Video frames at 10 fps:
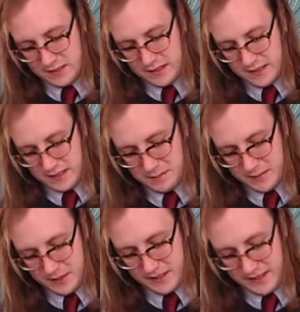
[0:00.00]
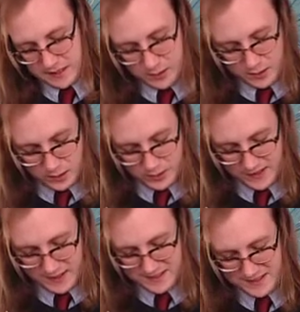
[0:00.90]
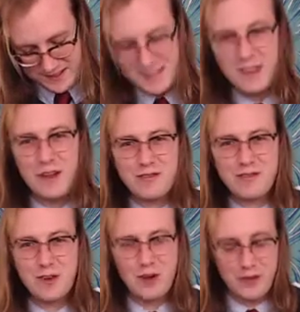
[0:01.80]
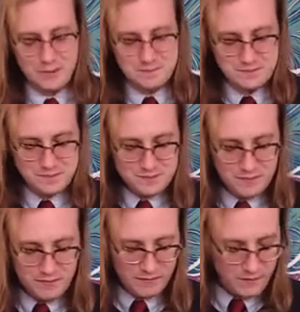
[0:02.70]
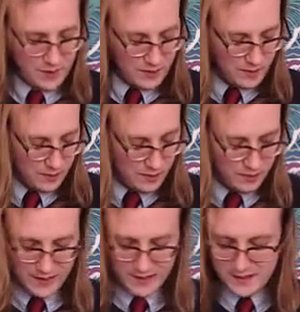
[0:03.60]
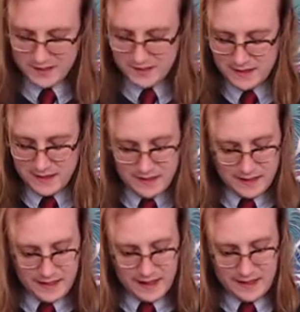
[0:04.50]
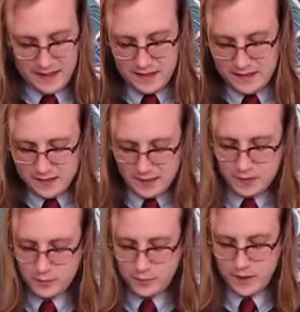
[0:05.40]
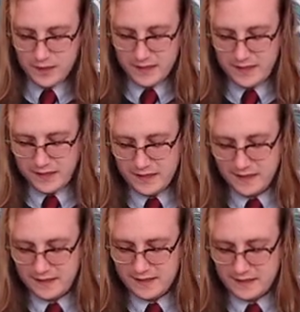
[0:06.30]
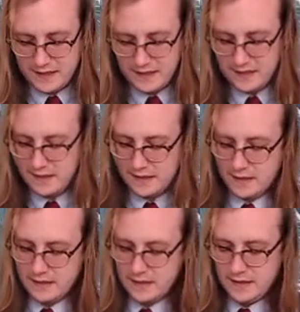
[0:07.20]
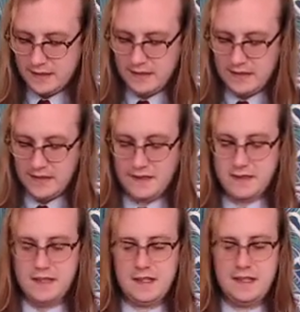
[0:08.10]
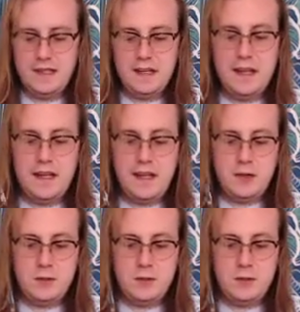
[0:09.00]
come right there. Oh, I can see the froth already. And we'll get this here and now